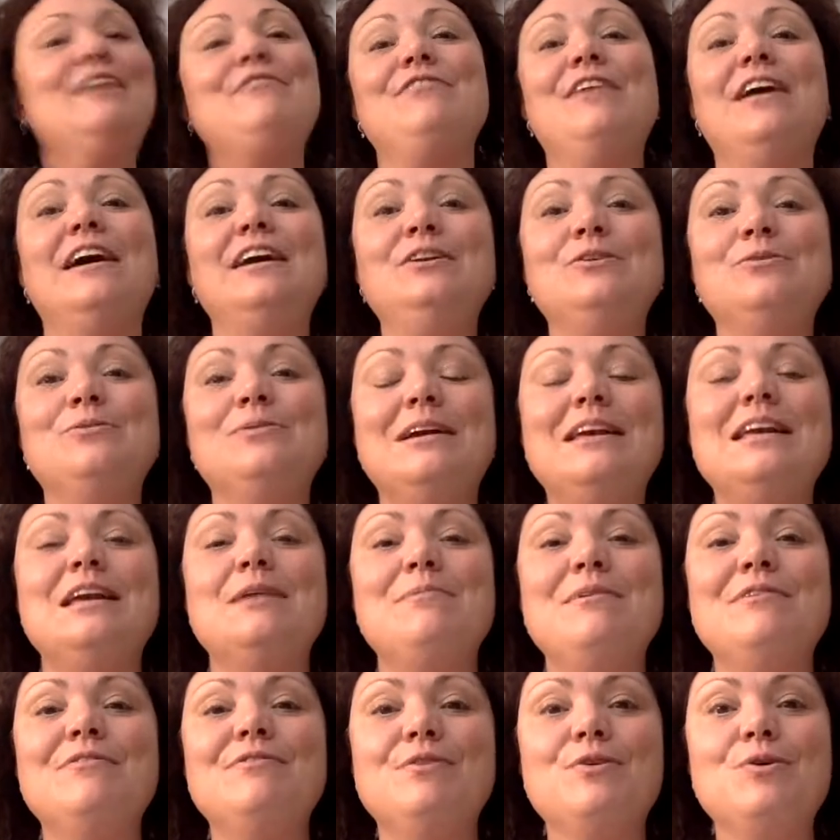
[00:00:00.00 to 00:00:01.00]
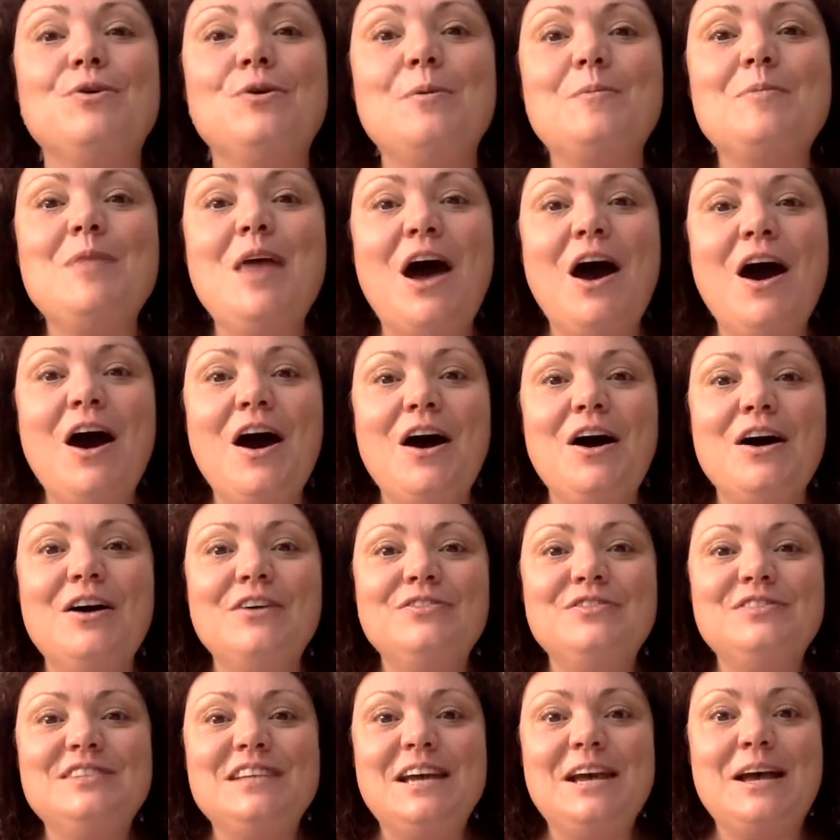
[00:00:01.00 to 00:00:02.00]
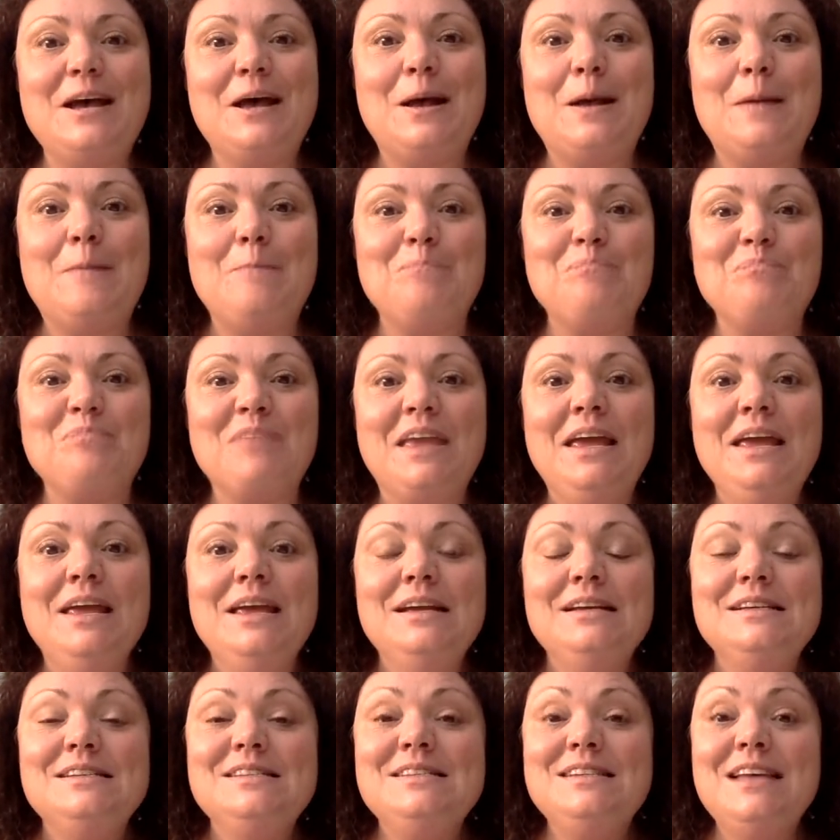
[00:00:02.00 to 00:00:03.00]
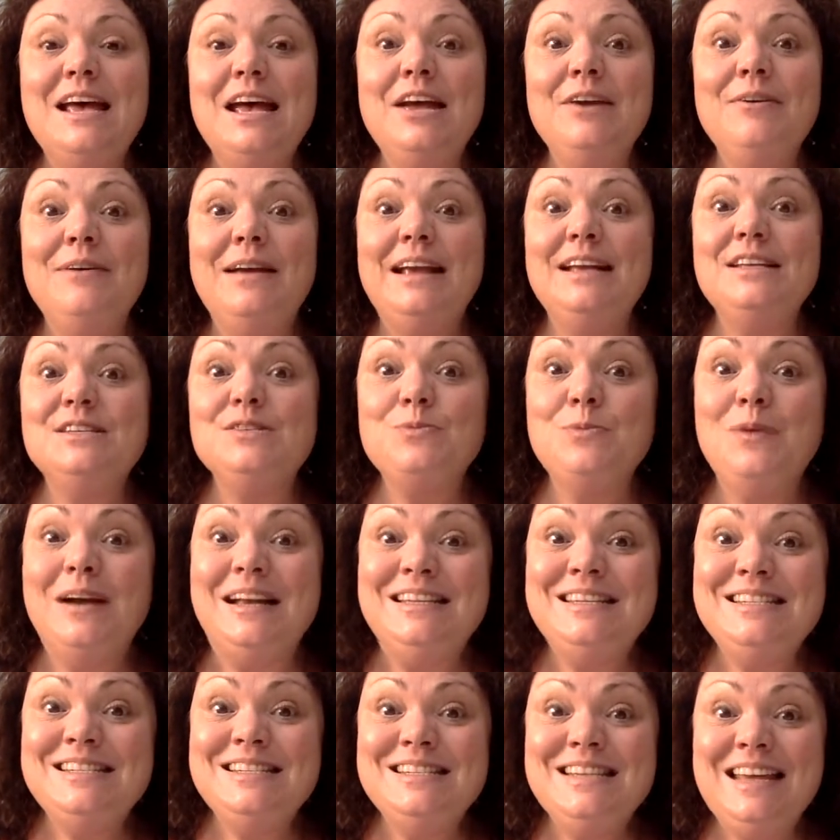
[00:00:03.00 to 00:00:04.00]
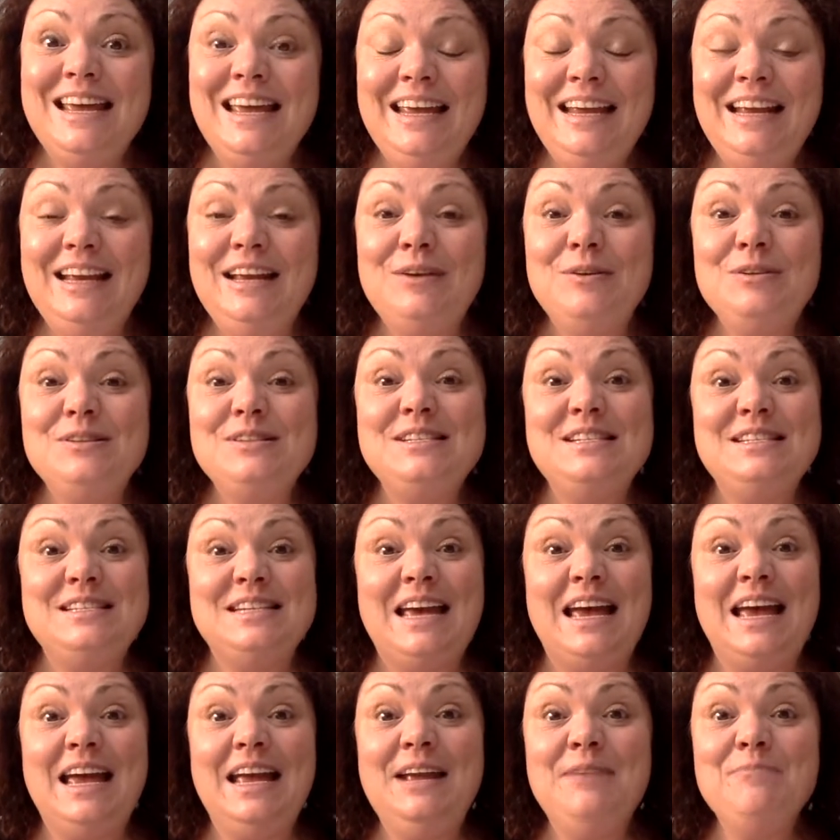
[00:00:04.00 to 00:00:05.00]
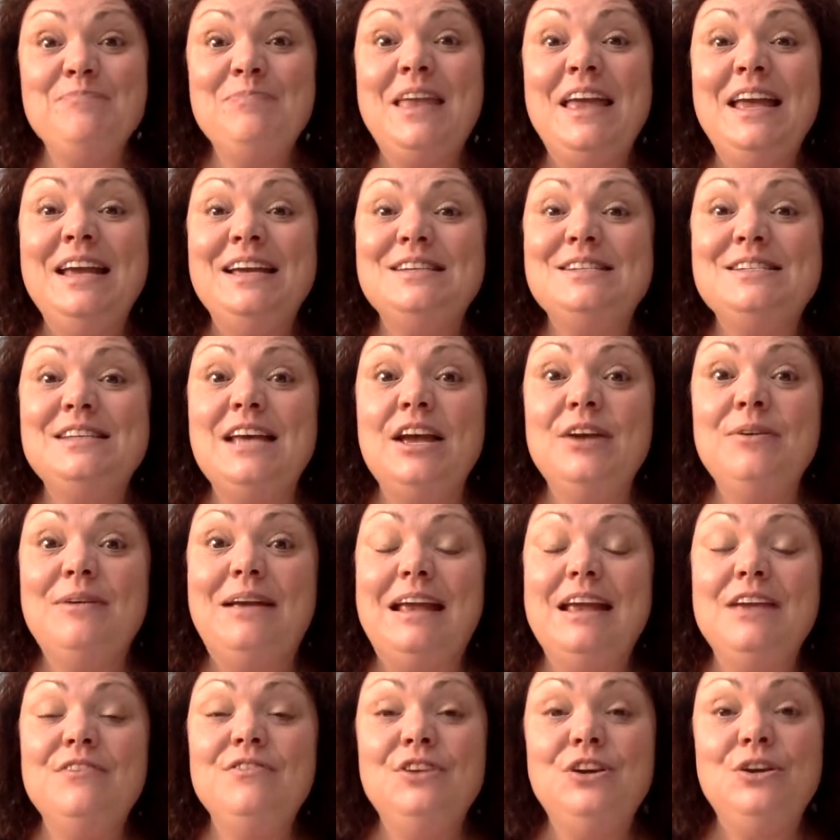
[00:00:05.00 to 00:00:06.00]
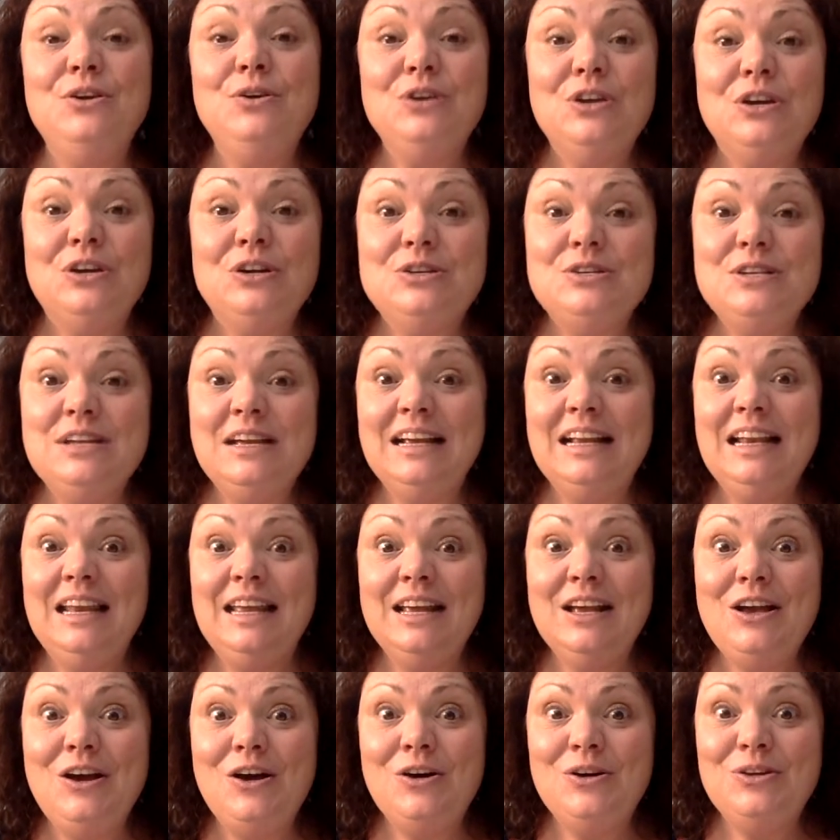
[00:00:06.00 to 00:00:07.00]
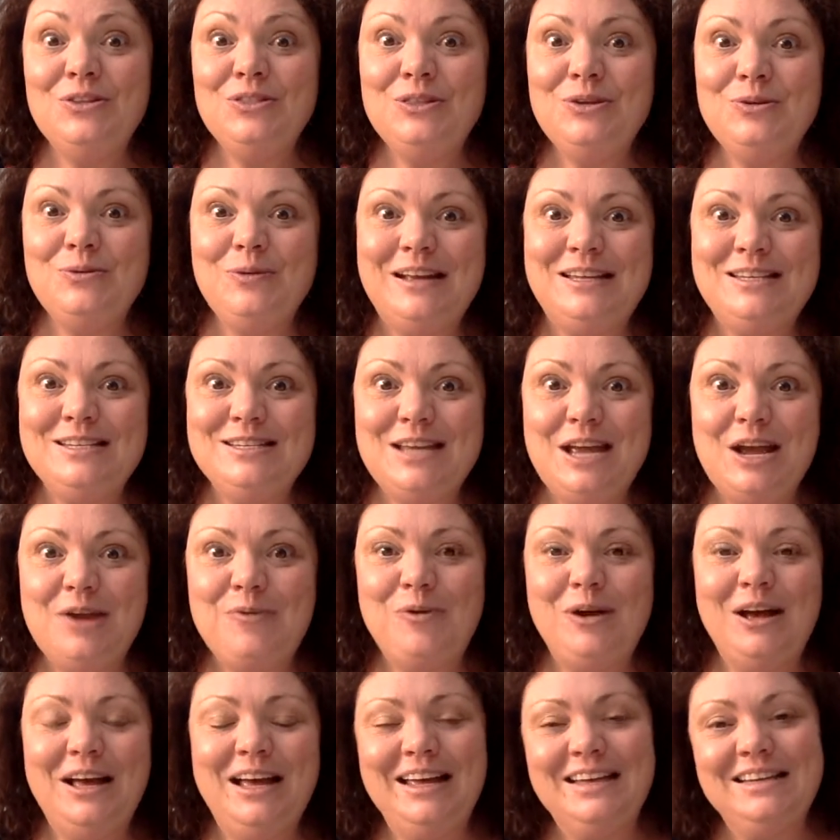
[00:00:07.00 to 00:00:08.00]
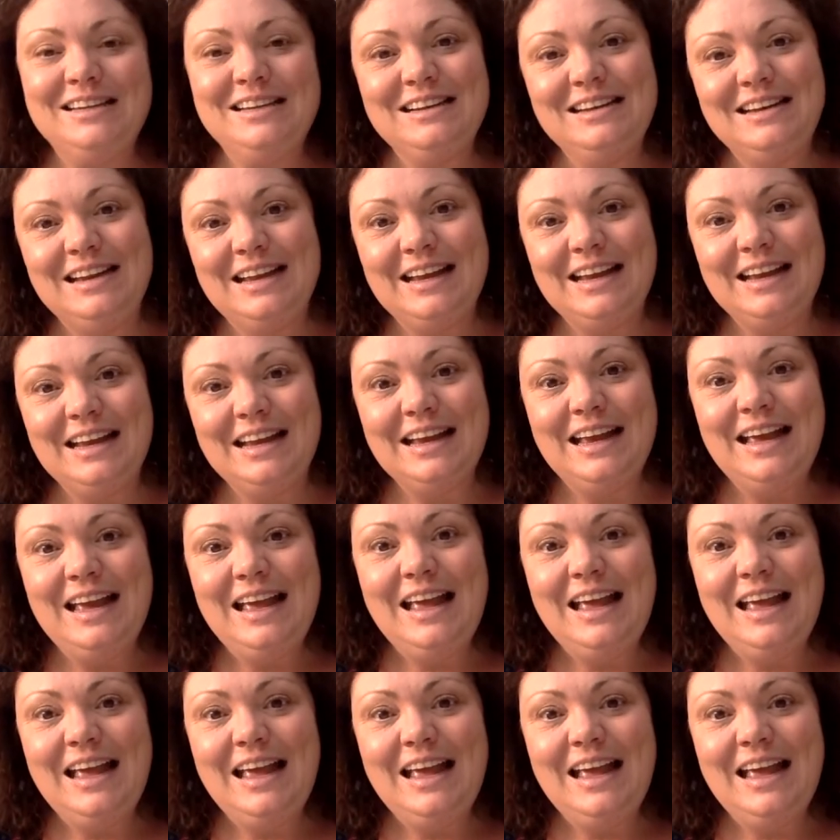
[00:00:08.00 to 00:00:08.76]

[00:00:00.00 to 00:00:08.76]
final week before half term. So it's Wednesday today, so if you could click on the Wednesday Word link